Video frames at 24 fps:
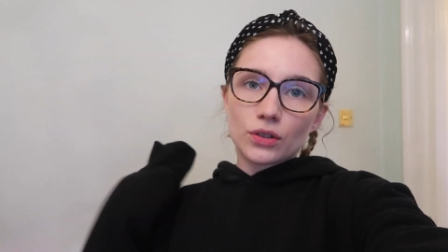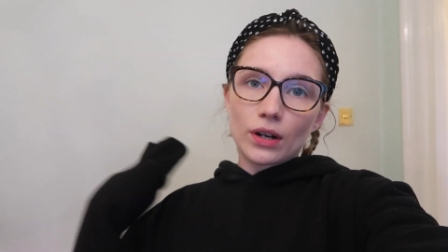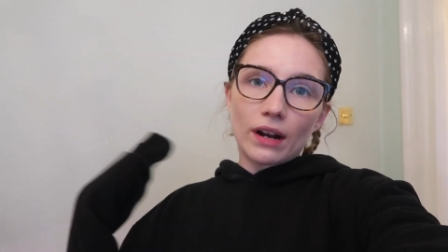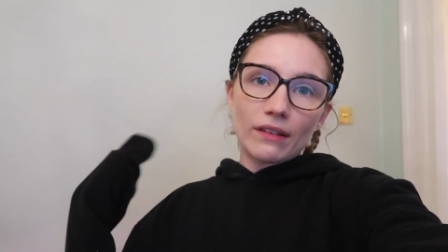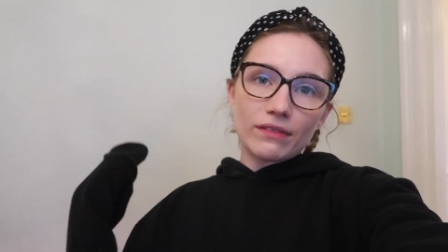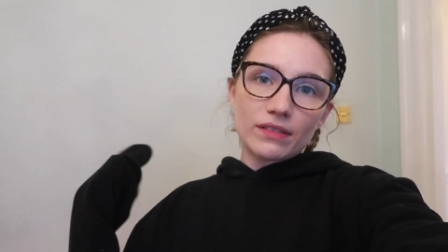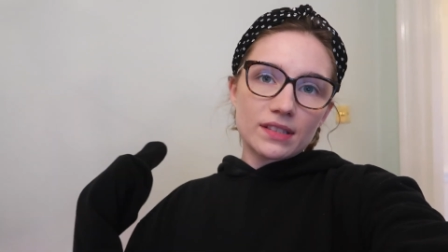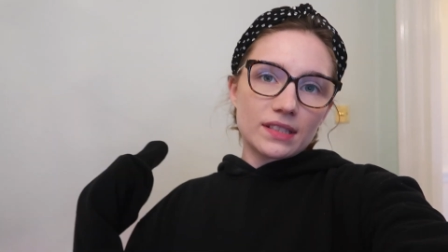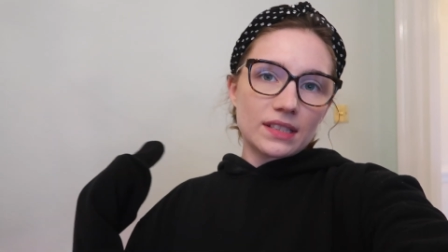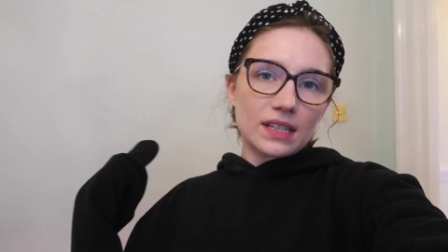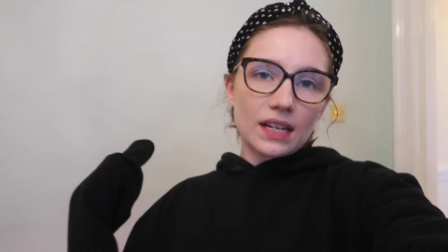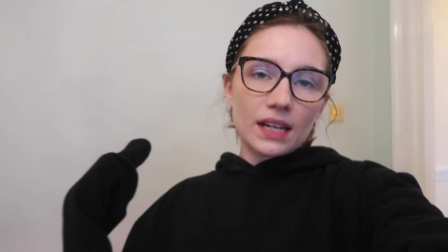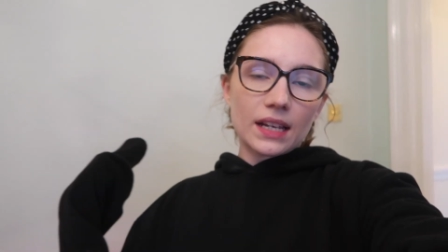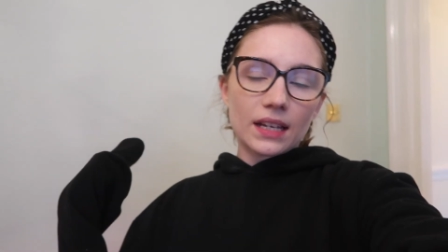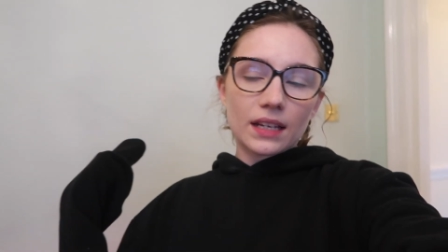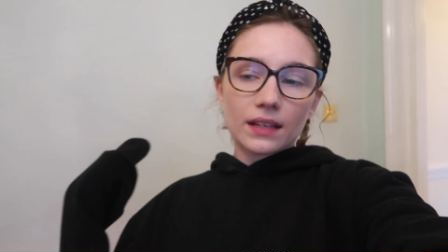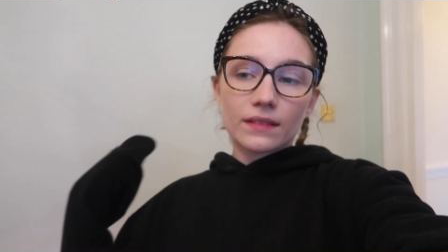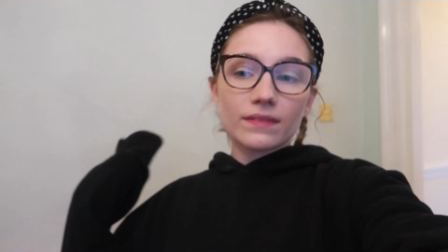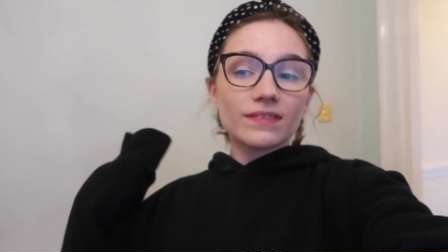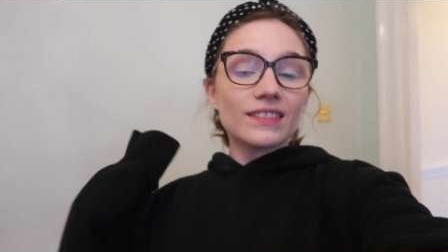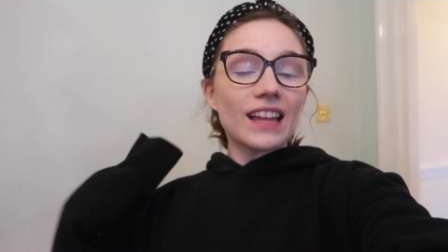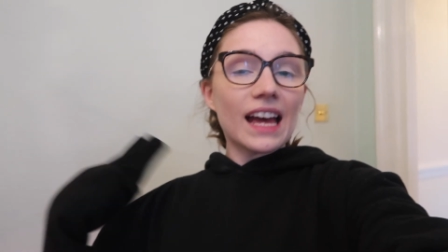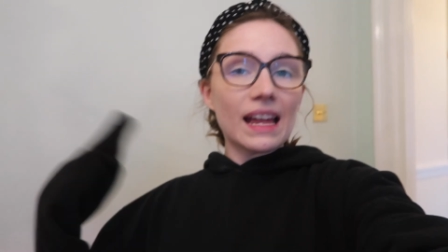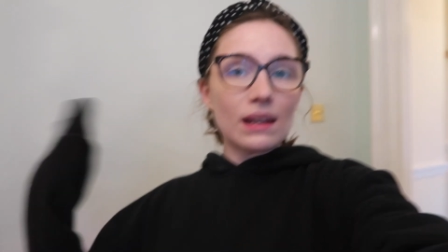
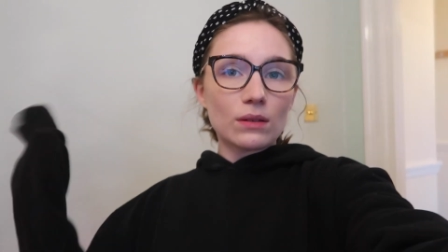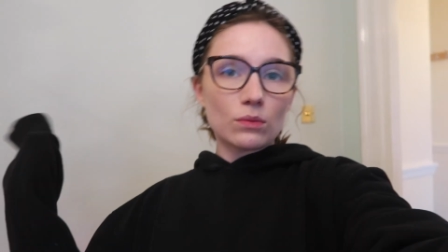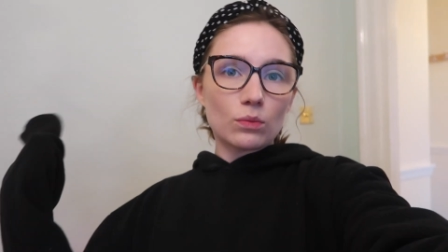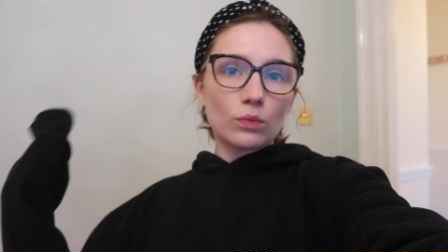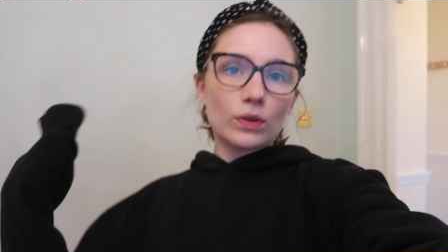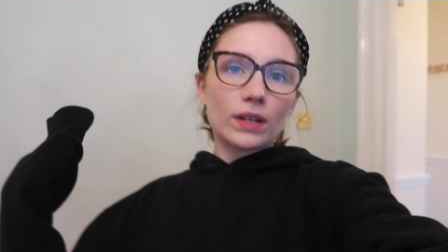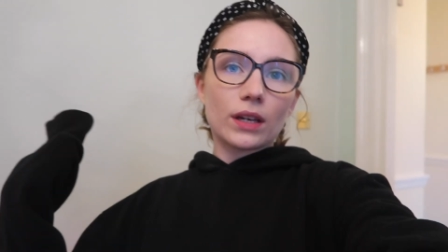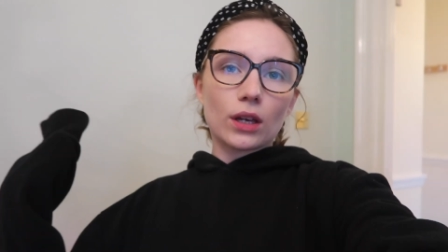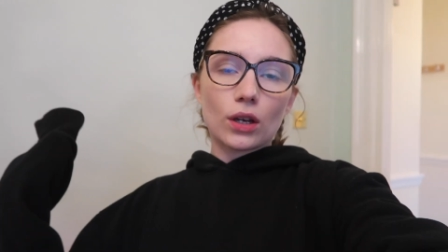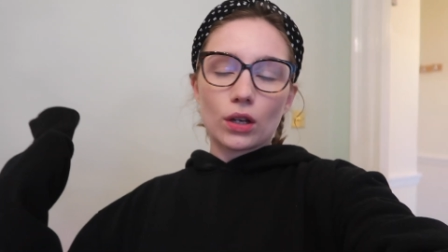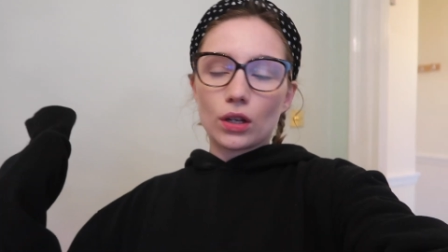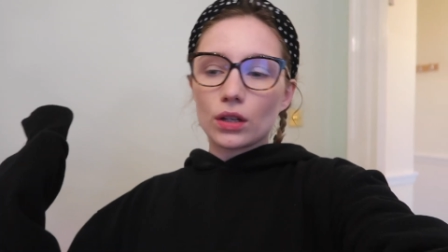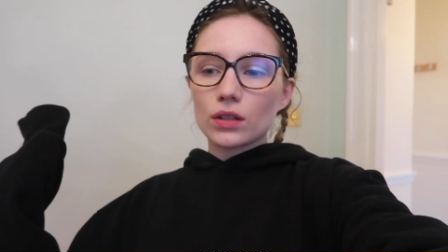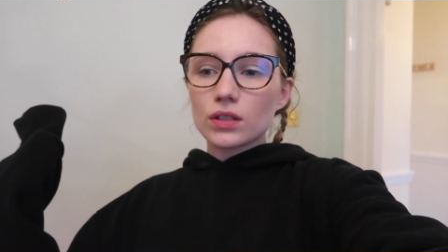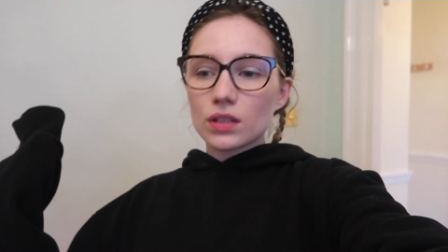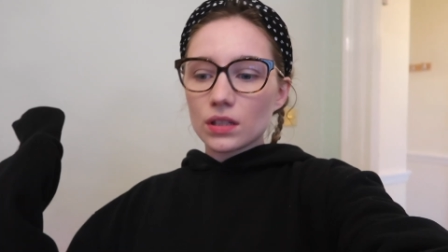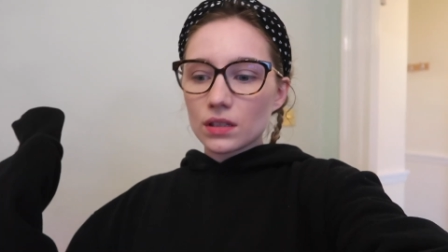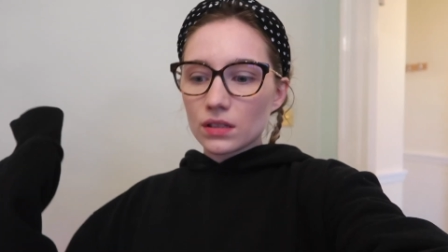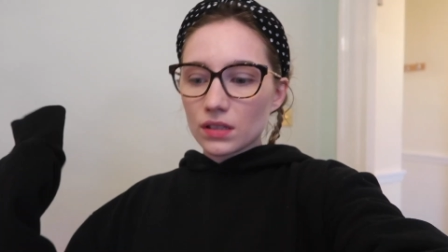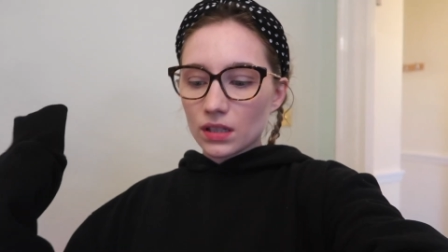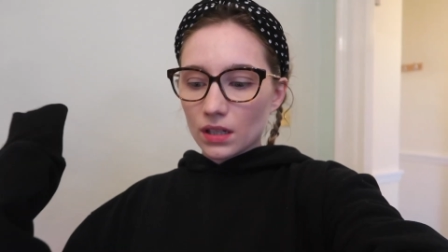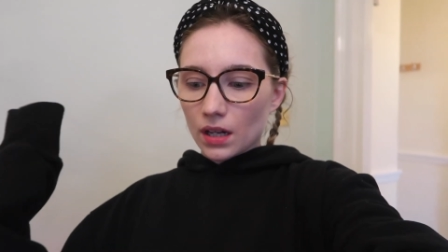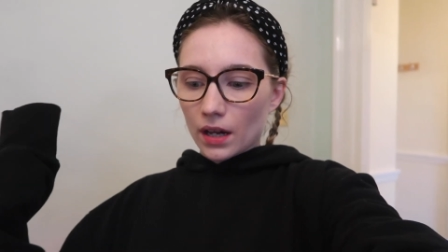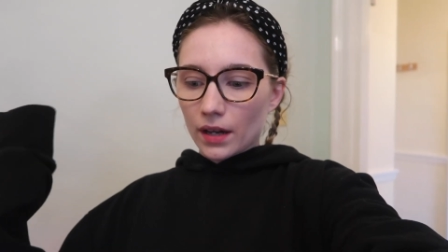travesty, then we're good
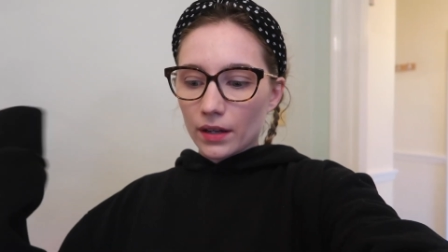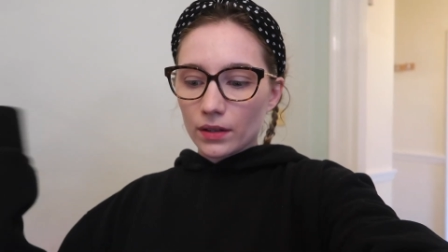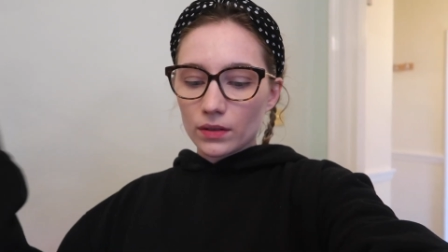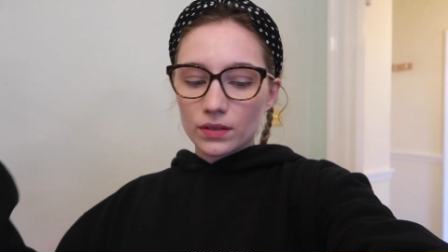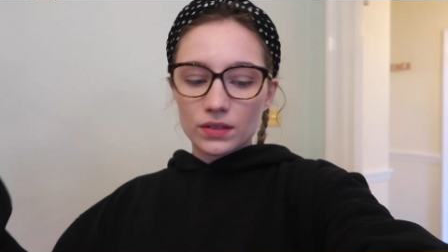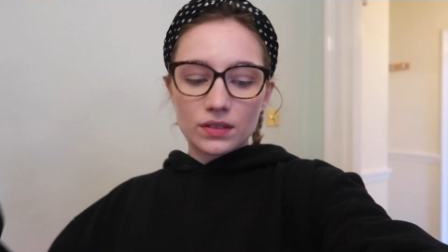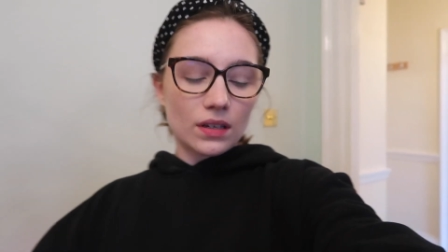to go.